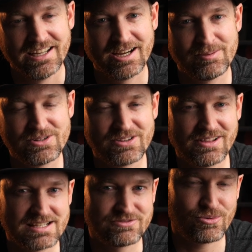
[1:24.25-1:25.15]
Um, during the
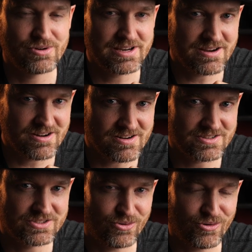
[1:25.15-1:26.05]
last four
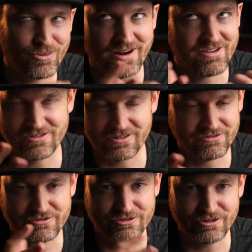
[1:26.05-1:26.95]
years or whatever
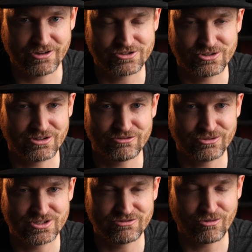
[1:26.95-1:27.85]
of, of, shooting
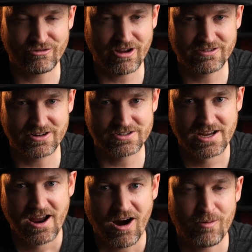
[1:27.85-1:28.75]
Fuji, four or five years,
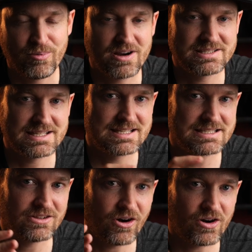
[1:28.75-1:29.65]
our process
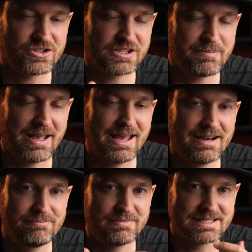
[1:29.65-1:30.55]
has largely
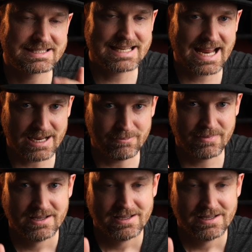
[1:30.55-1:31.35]
been the same.